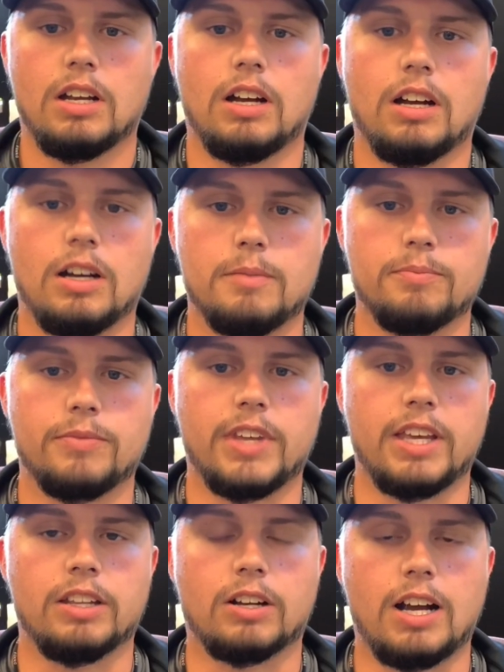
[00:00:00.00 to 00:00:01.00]

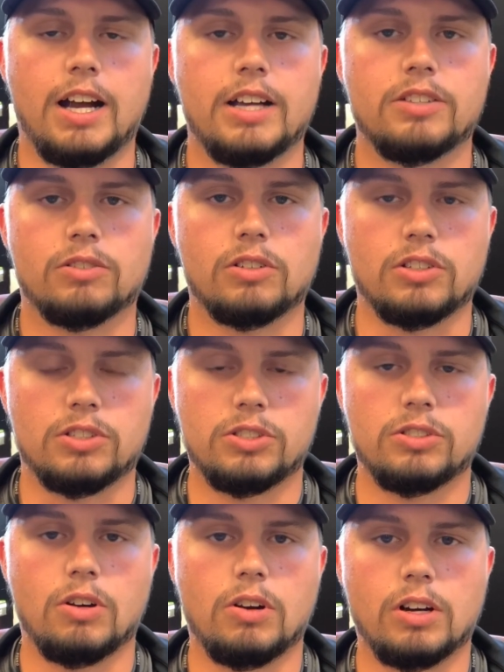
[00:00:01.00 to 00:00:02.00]
And their eyes are going to
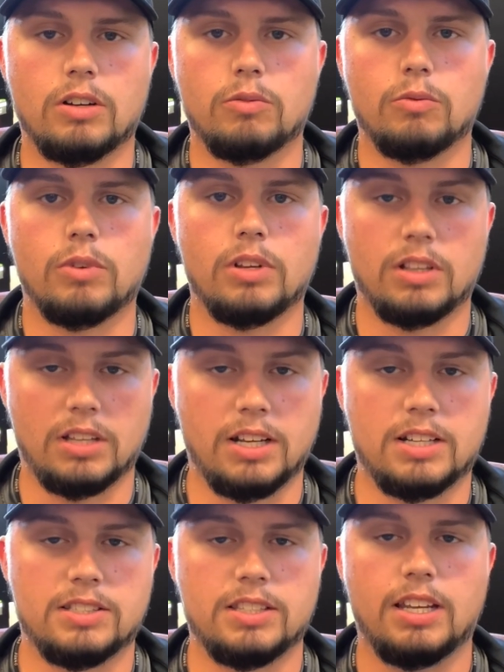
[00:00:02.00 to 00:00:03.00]
start,
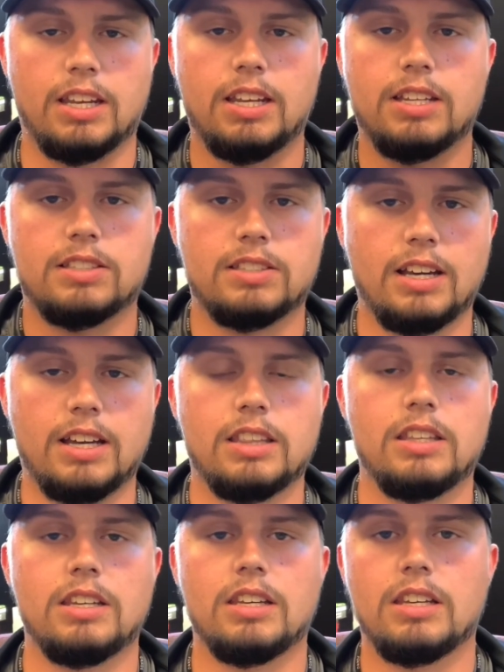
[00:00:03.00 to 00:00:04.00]
like I said,
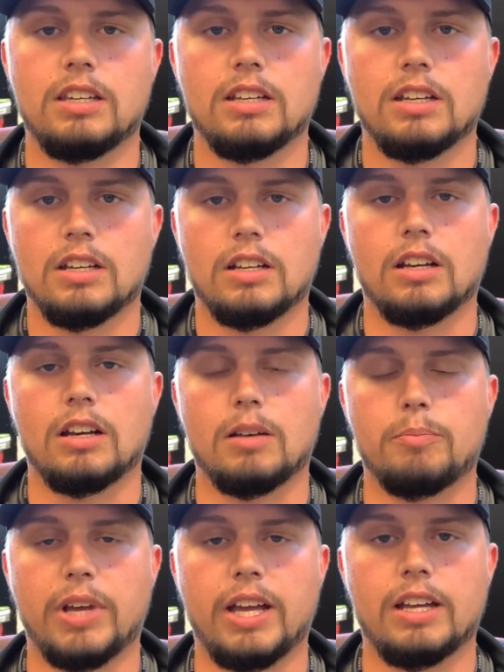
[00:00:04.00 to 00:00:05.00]
inside the
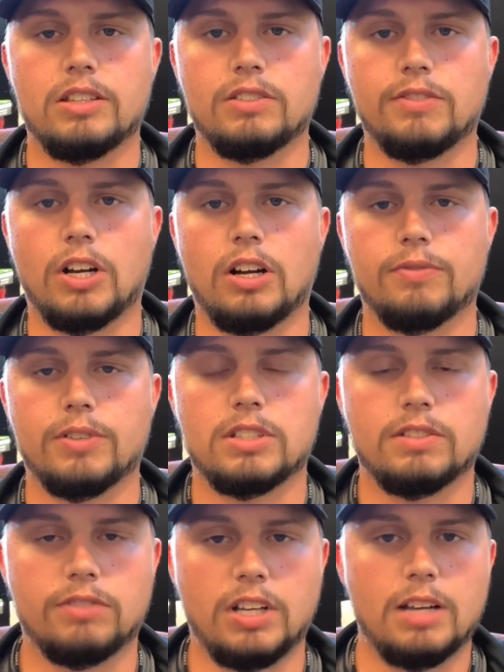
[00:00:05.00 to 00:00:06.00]
pads of the
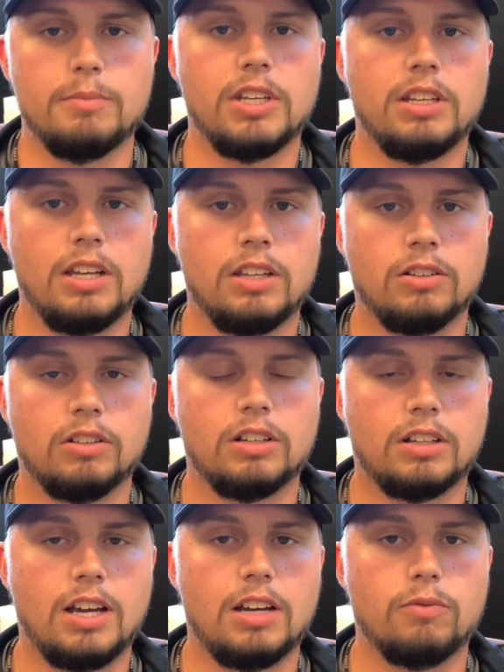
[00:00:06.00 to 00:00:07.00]
offensive lineman, and they're going
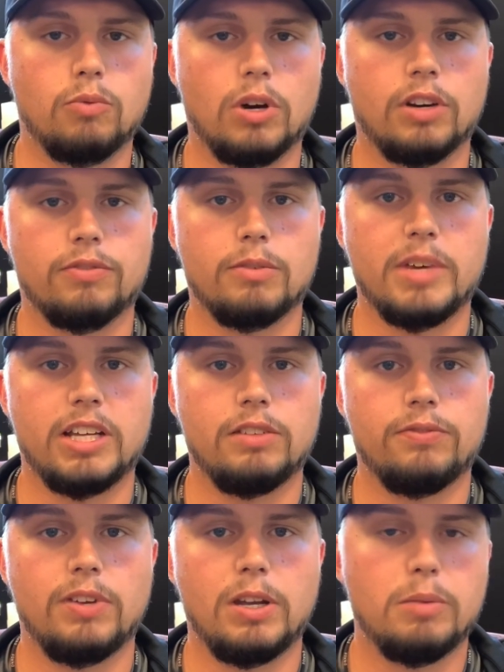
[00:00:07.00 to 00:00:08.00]
to kind of work from a
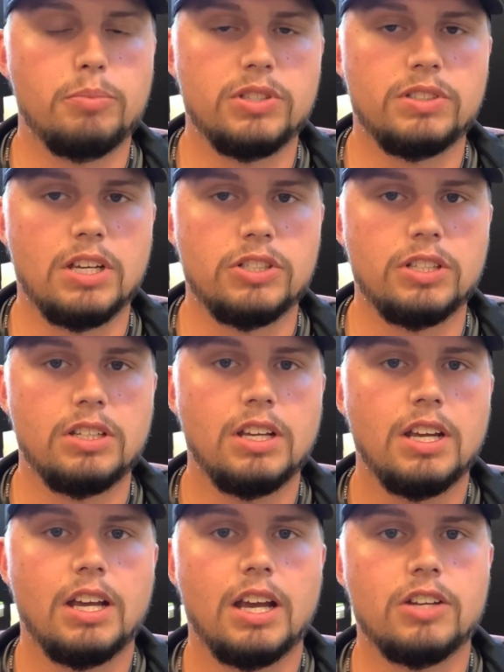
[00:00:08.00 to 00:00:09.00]
defeated position
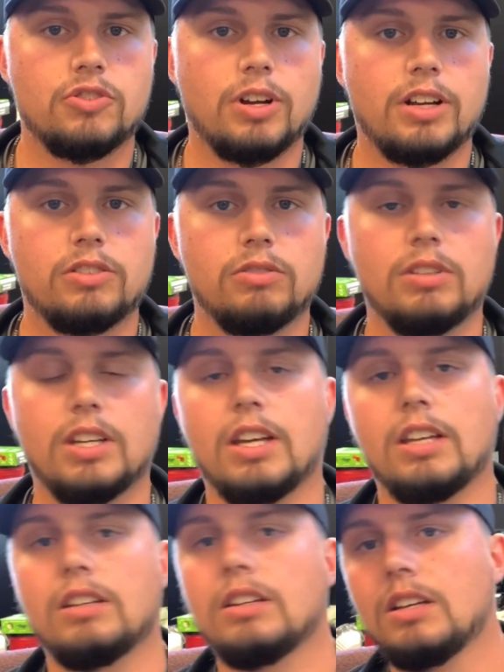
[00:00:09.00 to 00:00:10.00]
and try to
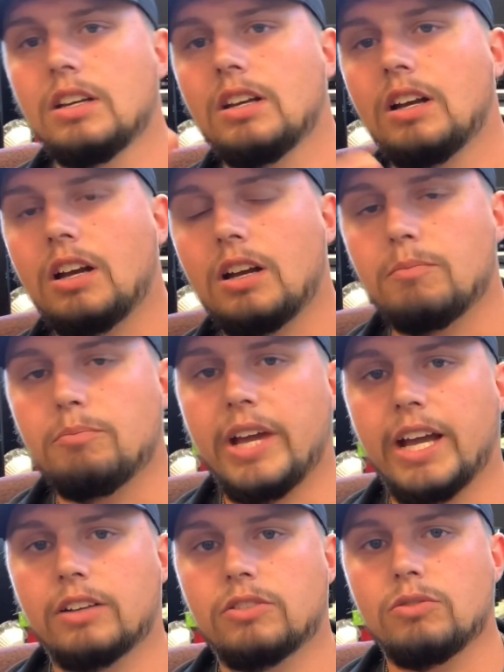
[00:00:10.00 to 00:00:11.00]
get
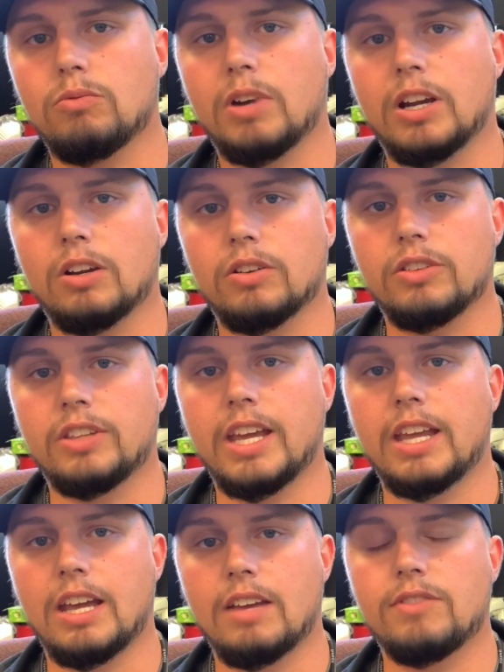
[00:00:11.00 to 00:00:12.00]
back to where
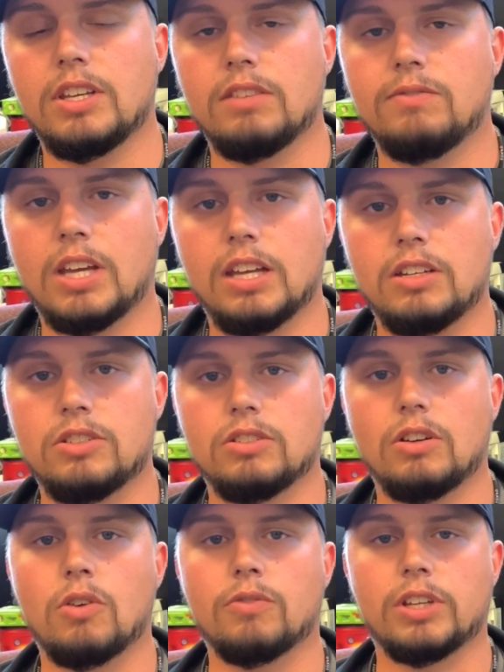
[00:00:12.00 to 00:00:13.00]
they have advantage
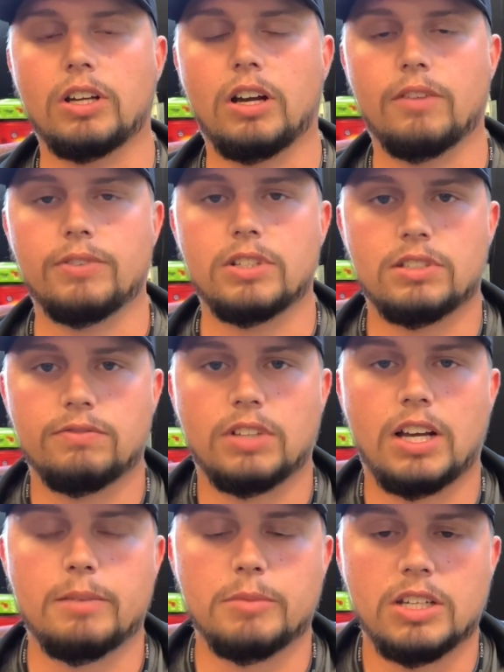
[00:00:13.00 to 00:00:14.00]
over the offensive
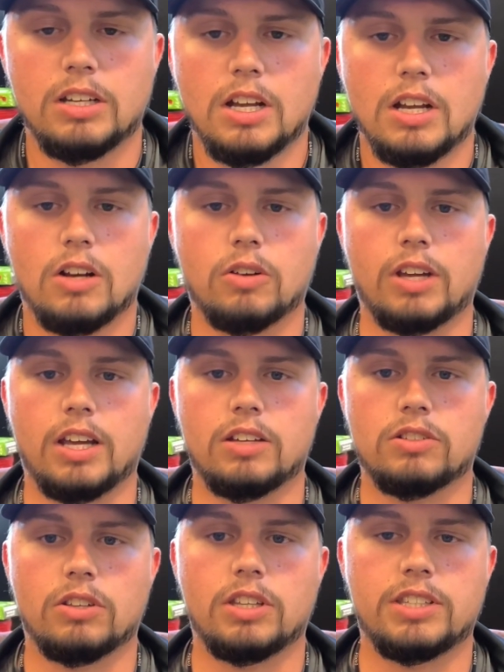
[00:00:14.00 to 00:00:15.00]
lineman. Okay, and
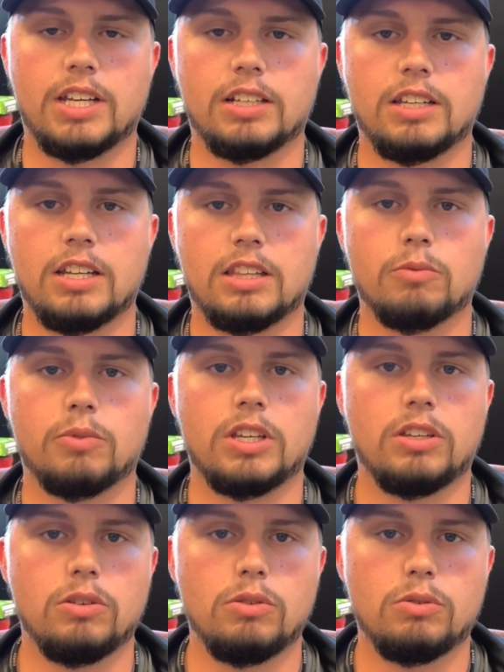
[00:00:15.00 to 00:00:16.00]
so the technique that we
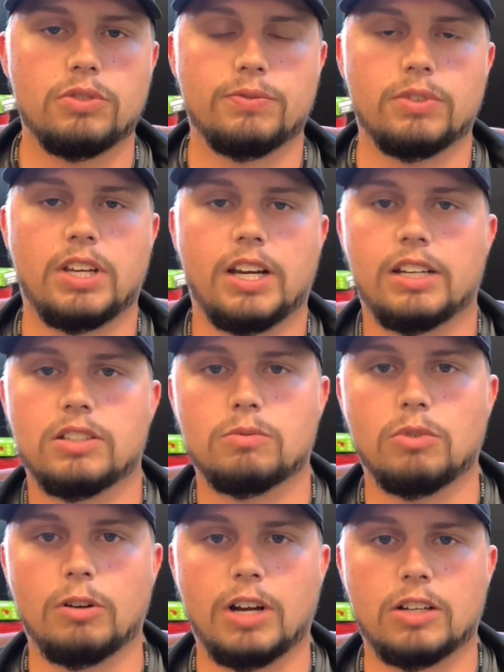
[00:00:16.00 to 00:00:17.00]
use for that is
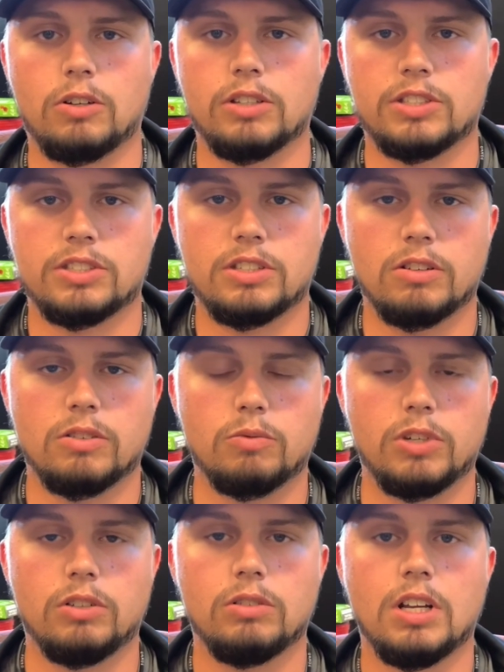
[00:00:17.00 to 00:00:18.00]
what I call the steering
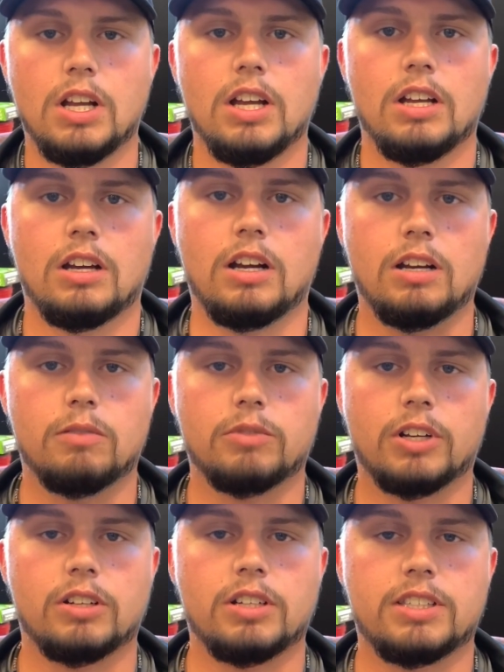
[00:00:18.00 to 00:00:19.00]
wheel.
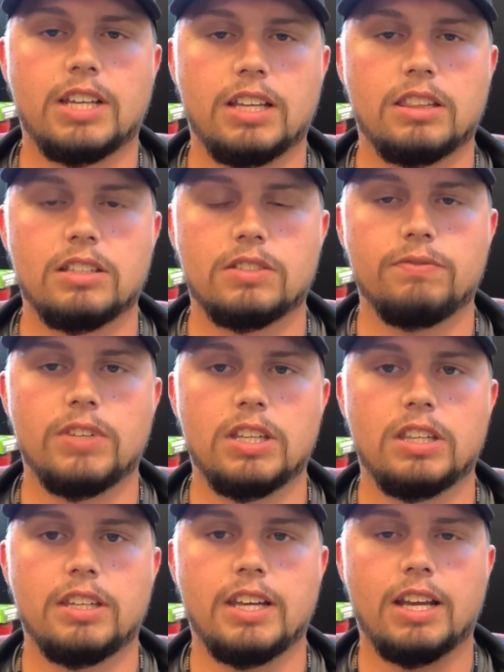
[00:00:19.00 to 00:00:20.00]
They're going to take this V of
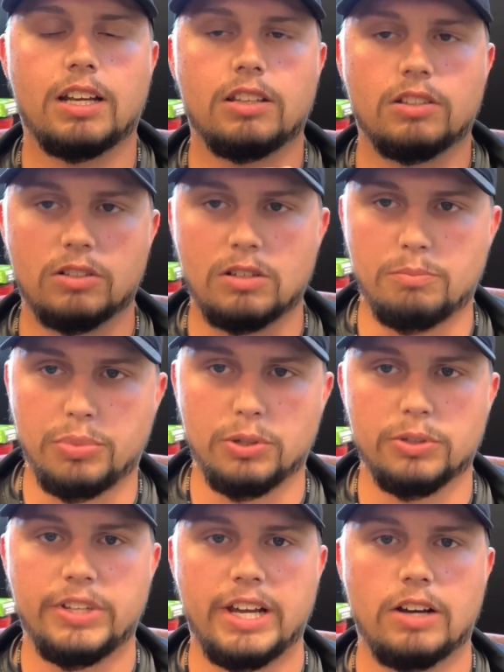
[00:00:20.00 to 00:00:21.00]
the neck and they're going to
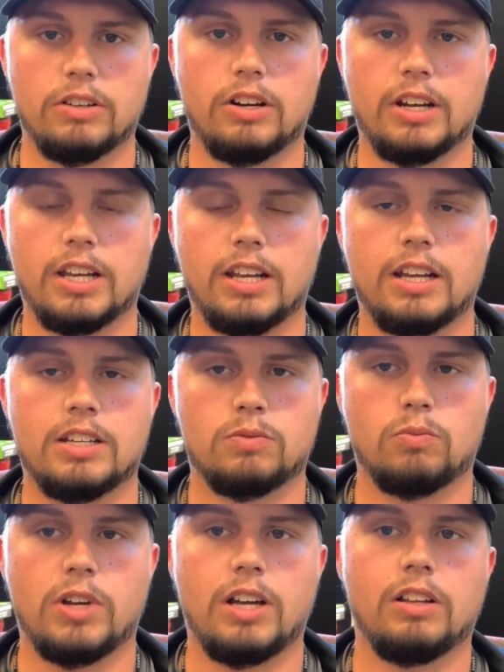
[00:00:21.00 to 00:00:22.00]
pull down on it, as
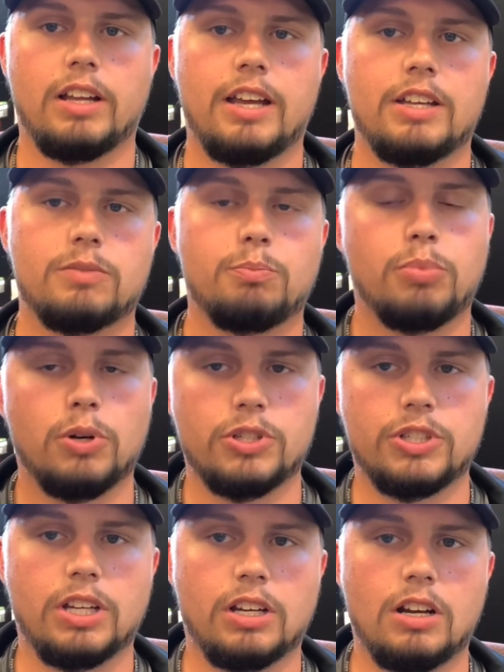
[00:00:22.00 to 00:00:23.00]
well as
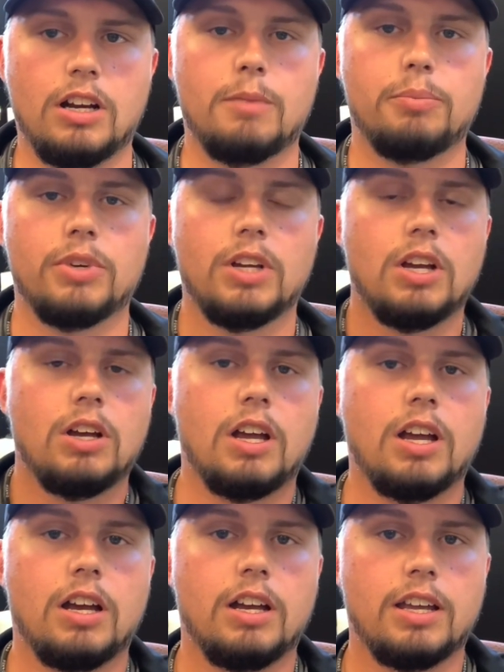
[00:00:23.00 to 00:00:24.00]
pushing up
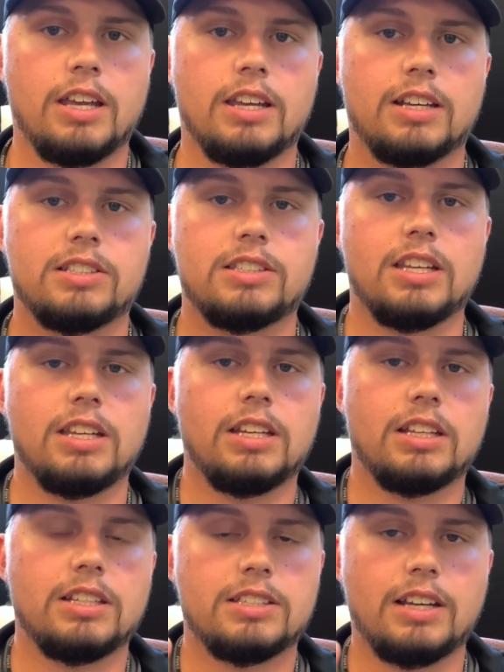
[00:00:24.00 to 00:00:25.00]
and
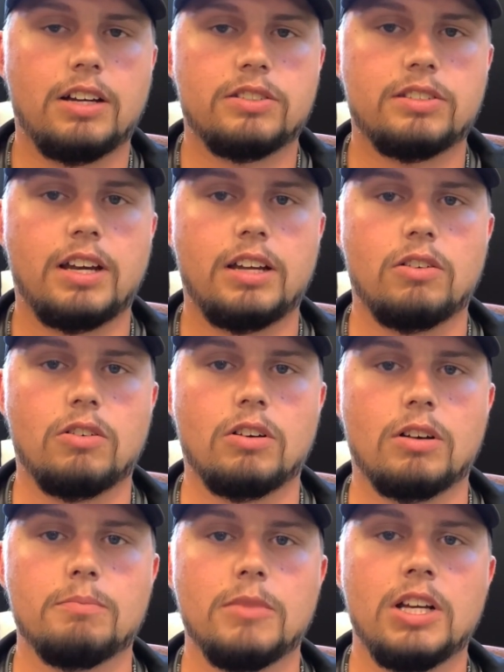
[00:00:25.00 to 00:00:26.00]
extending this outside
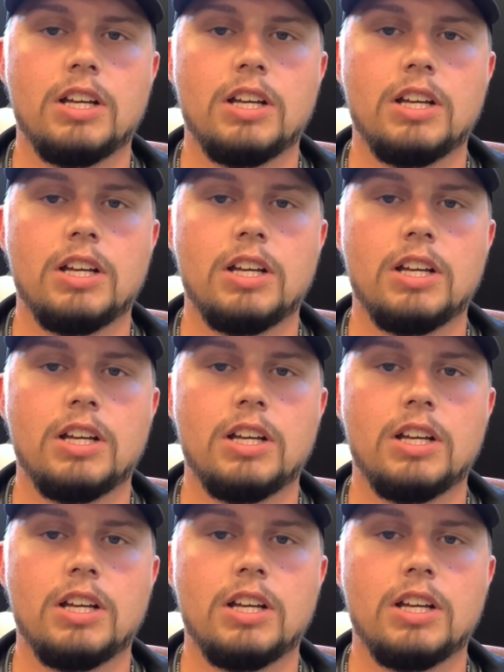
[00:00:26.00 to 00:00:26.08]
arm